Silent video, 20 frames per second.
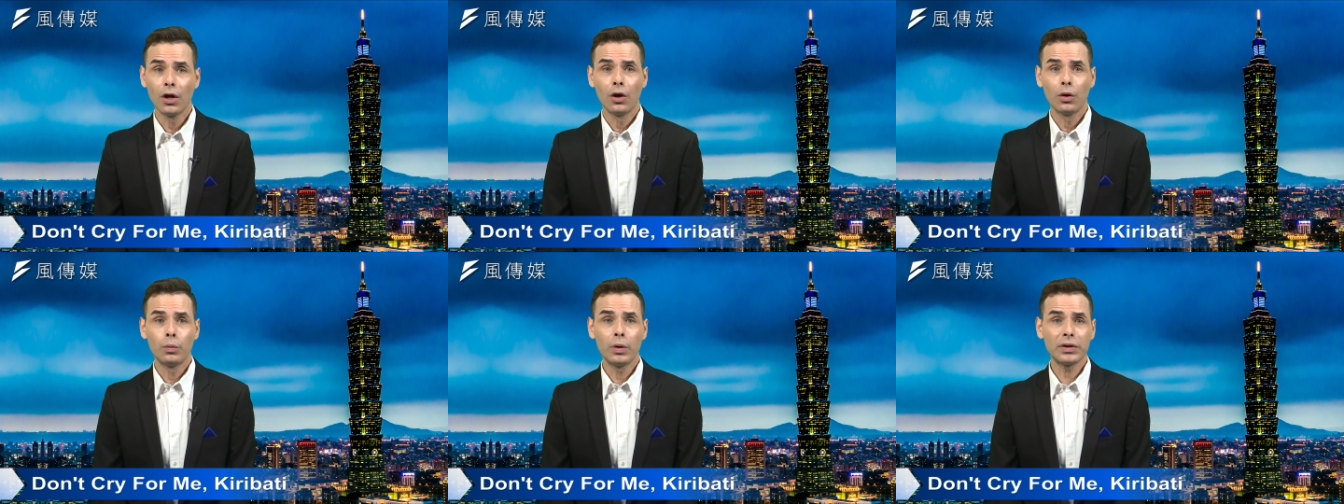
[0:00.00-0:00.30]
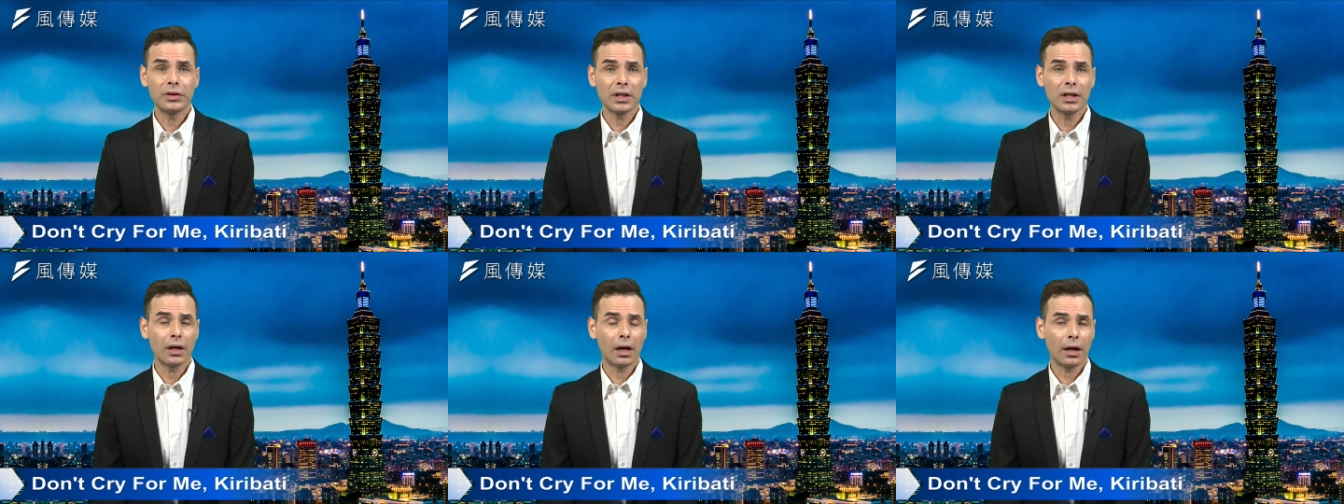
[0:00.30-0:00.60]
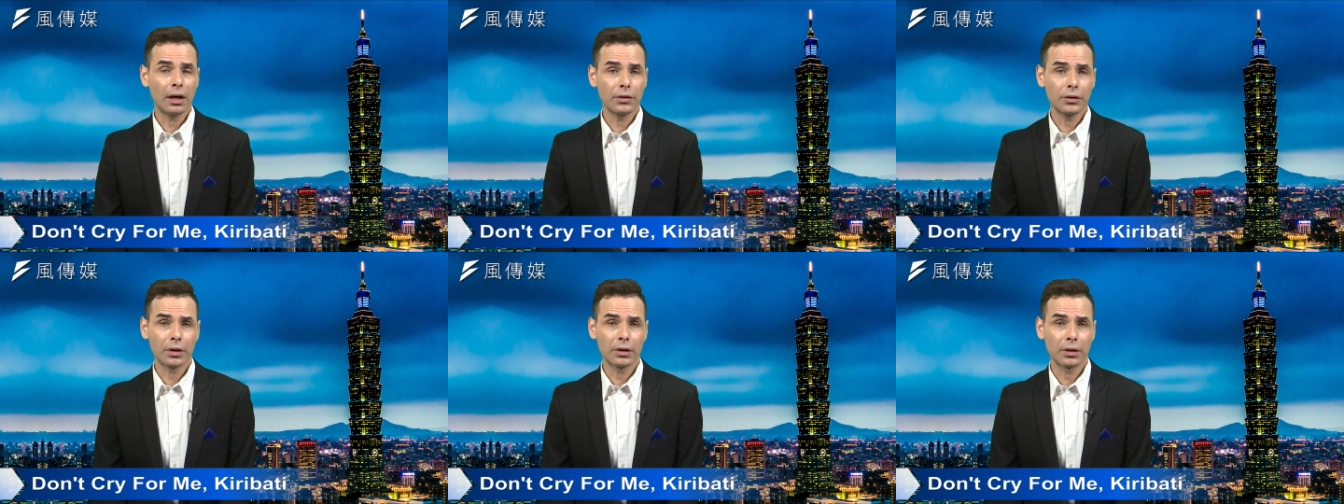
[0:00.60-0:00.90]
with the
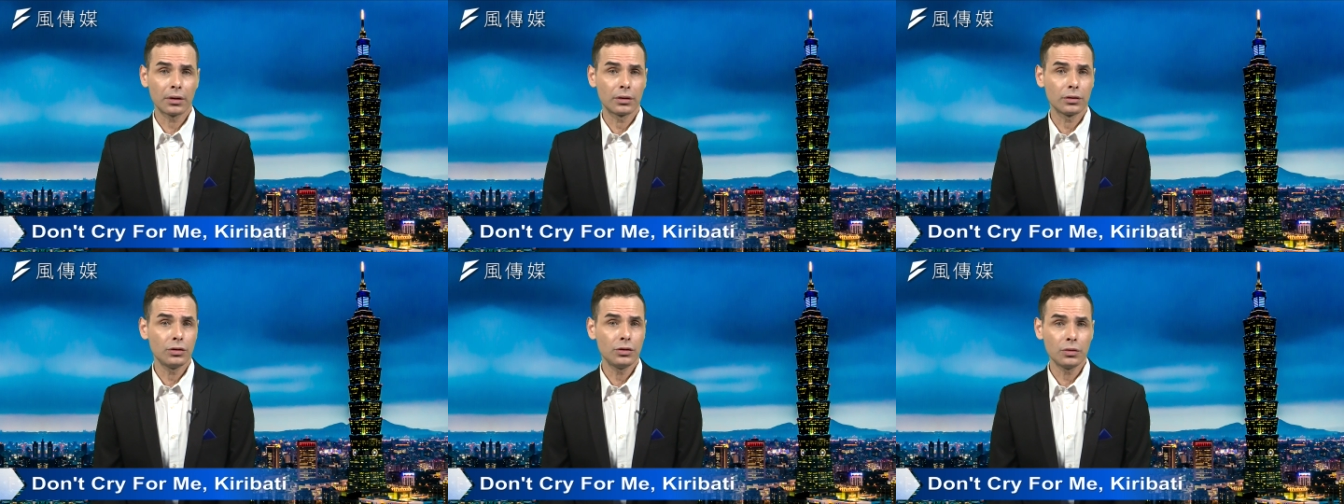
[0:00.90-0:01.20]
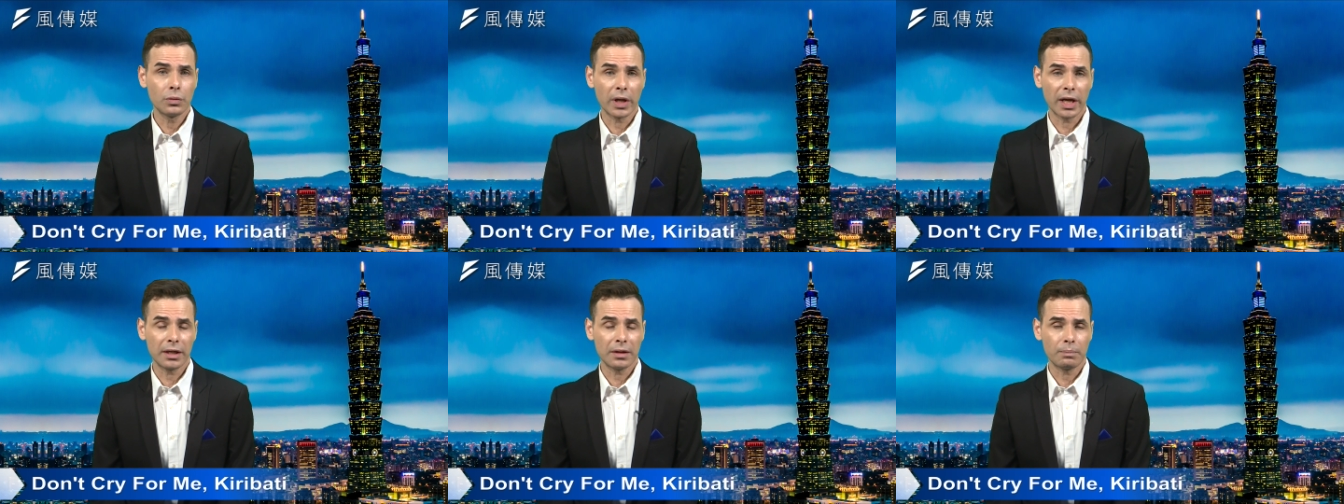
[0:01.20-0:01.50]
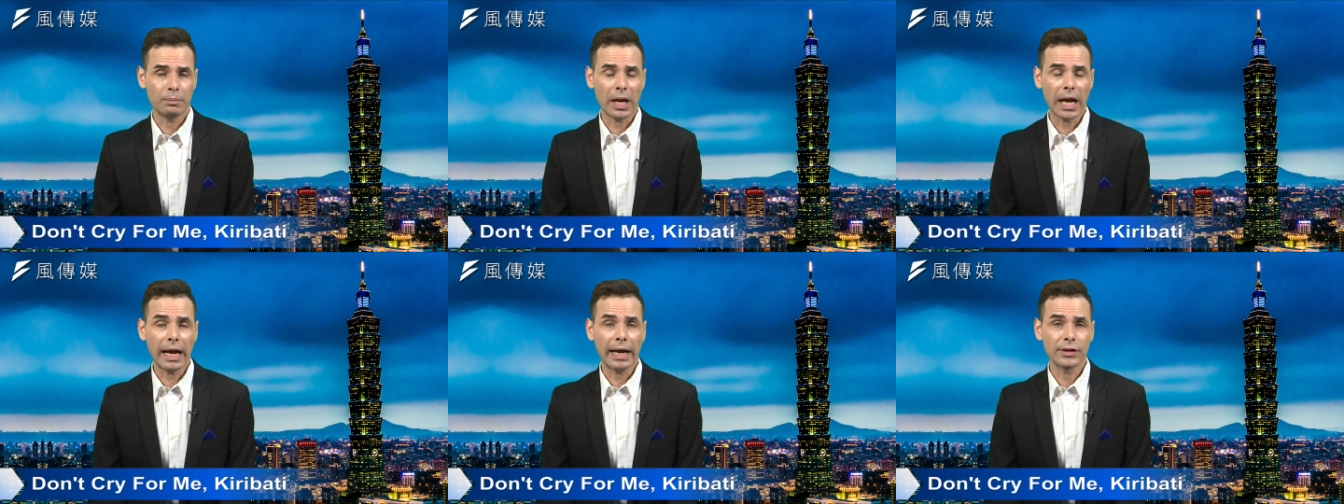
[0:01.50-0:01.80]
other UN
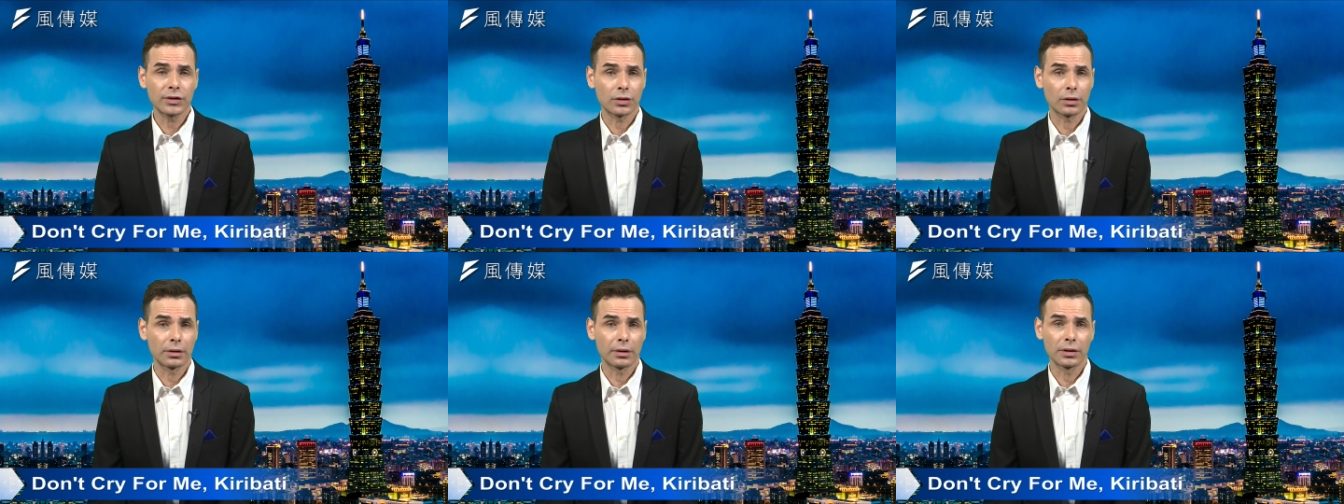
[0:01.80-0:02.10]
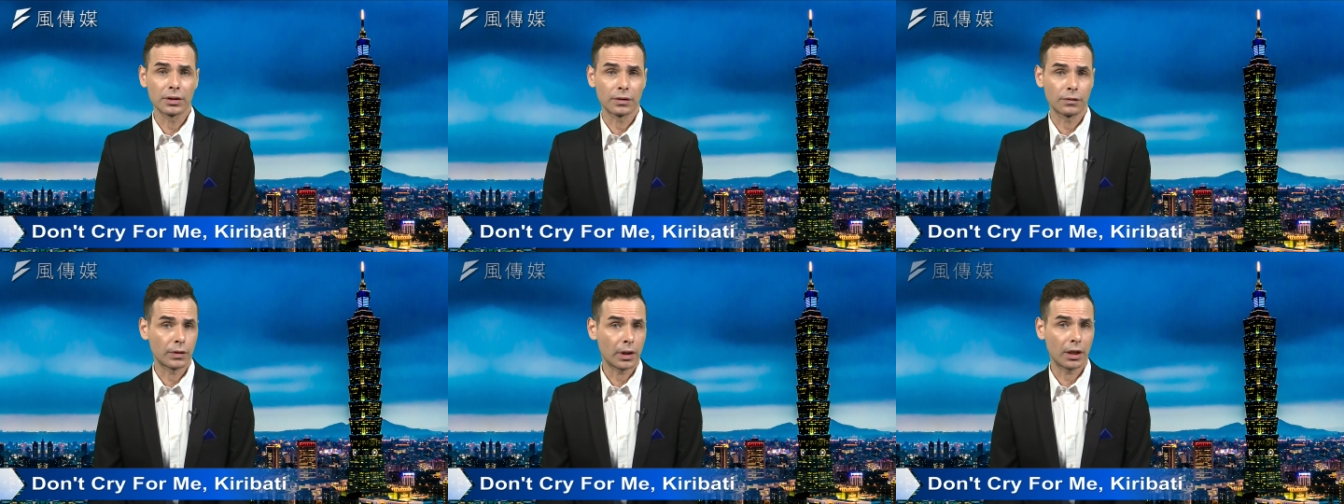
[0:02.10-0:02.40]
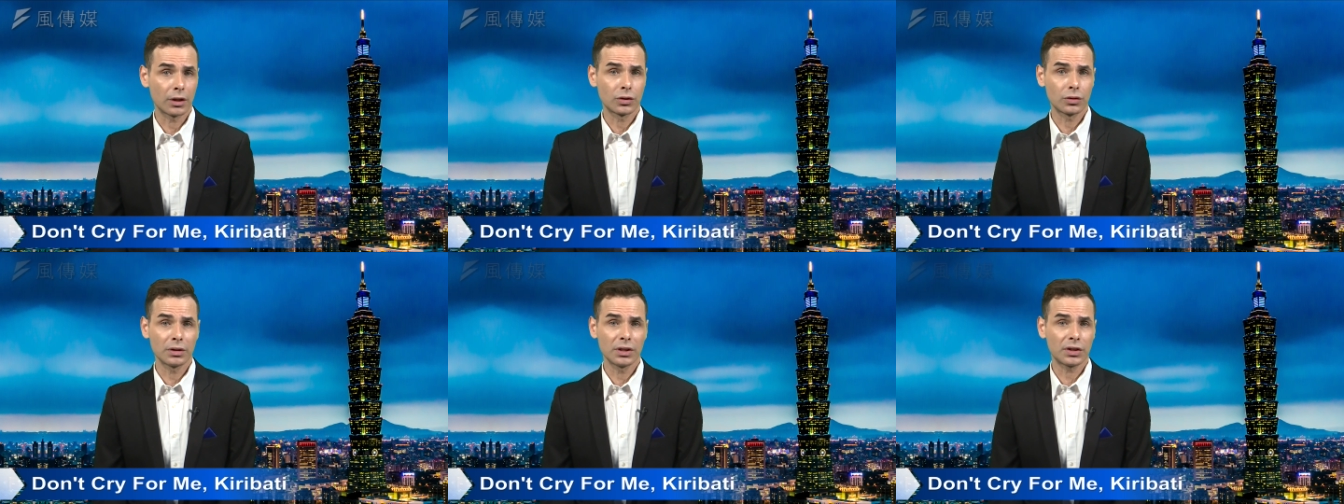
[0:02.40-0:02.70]
ambassadors of
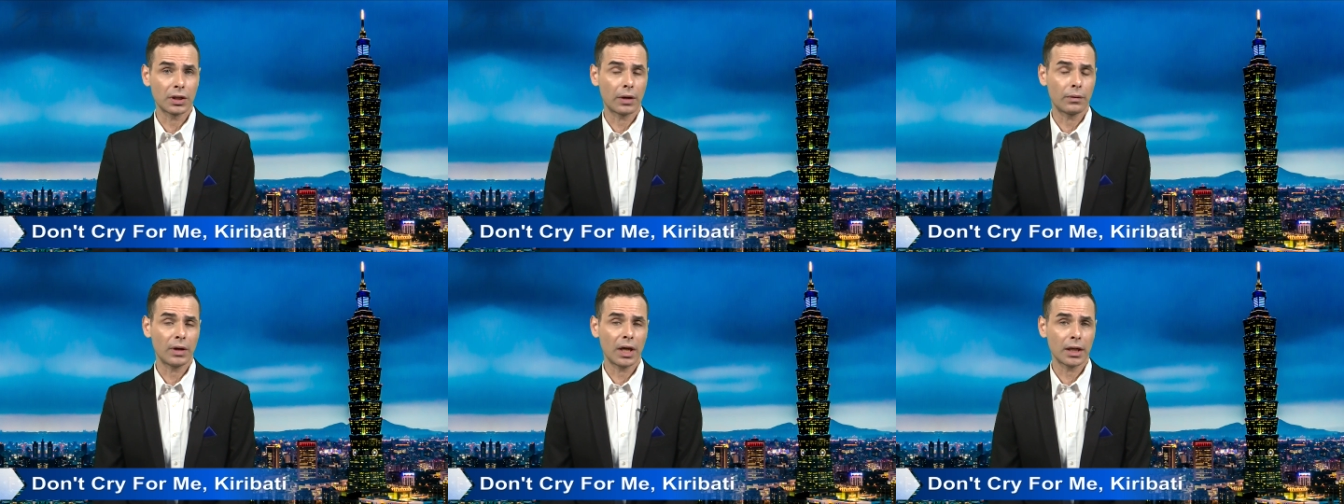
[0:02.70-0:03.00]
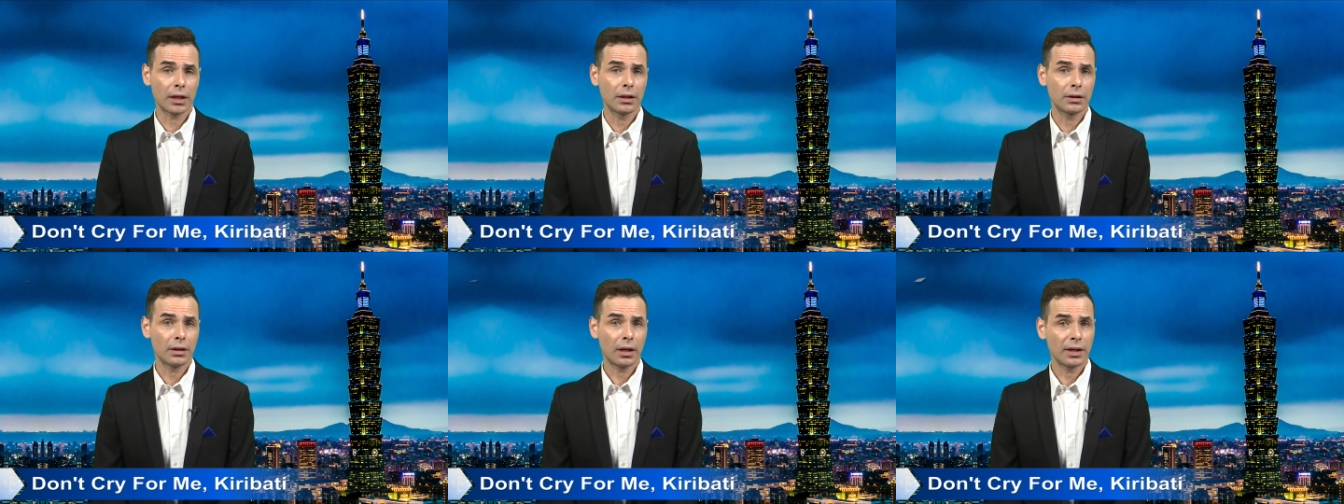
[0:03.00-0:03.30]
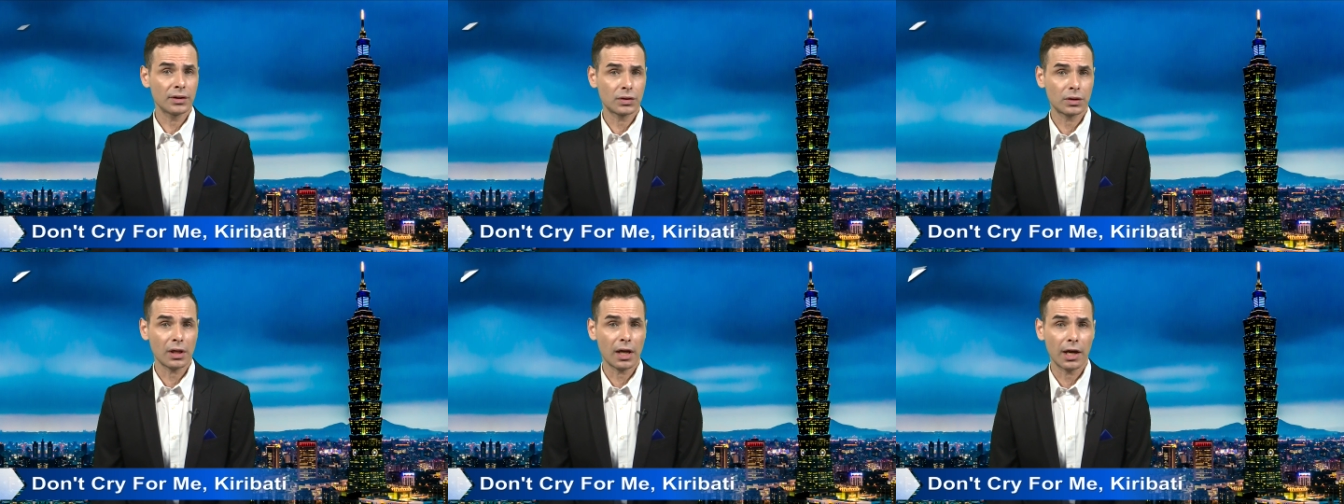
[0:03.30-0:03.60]
countries that
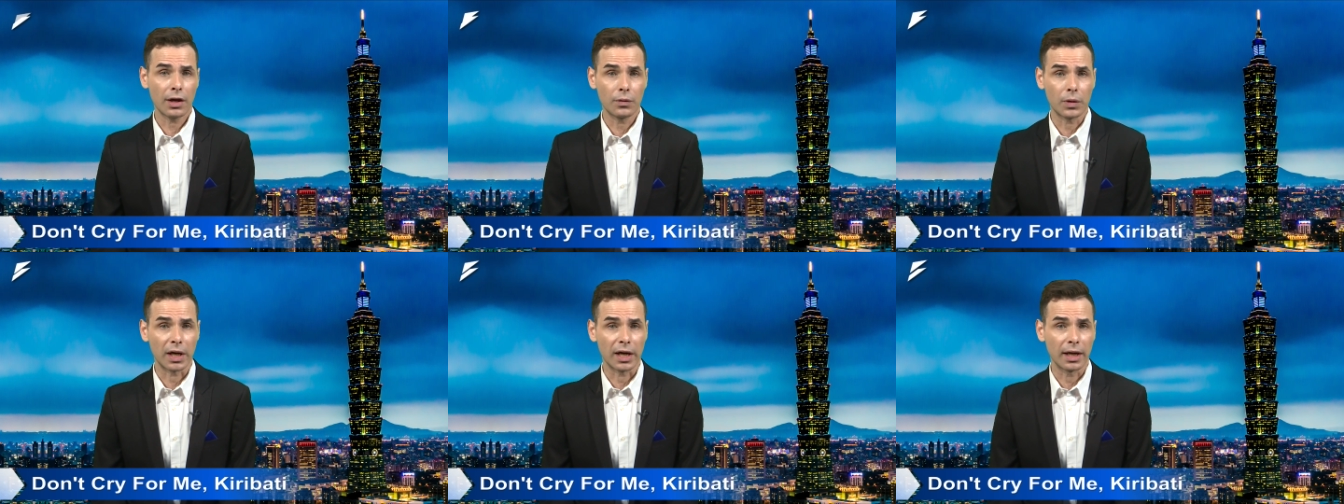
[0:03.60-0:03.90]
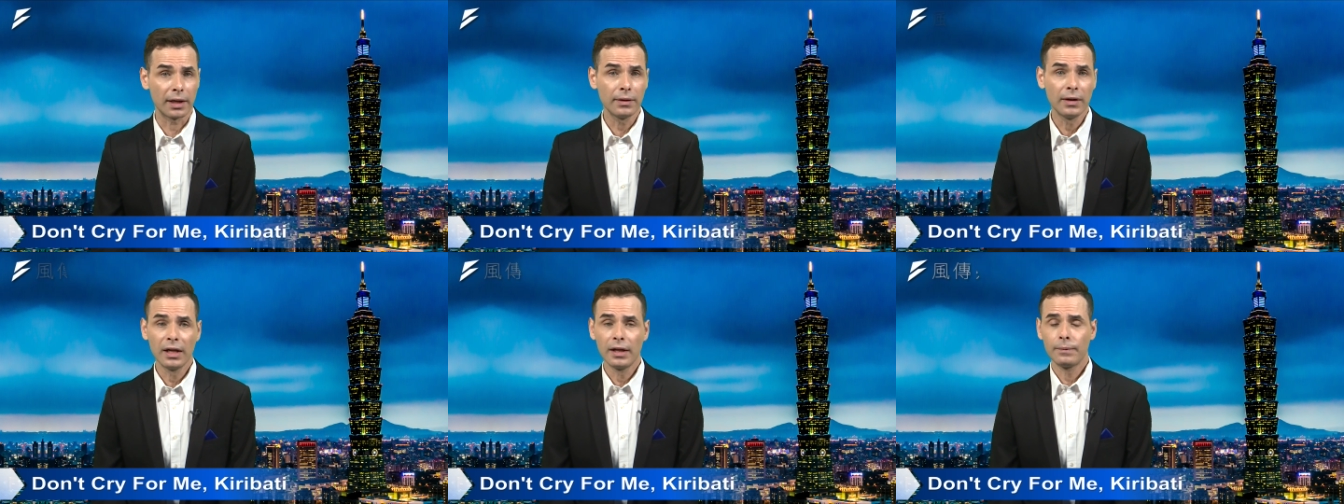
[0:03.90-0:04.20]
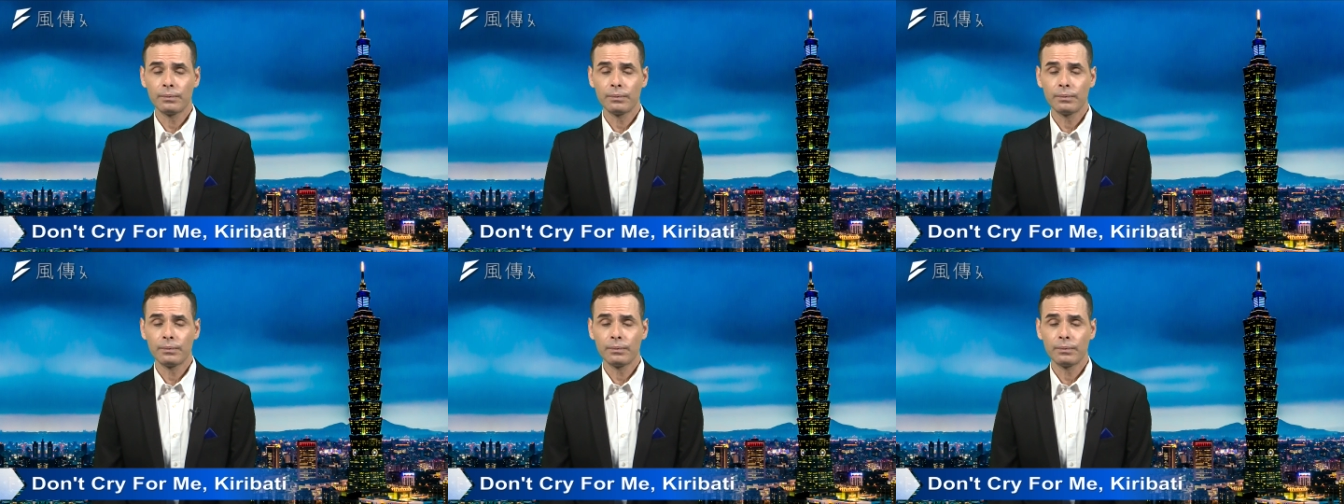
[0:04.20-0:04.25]
recognize Taiwan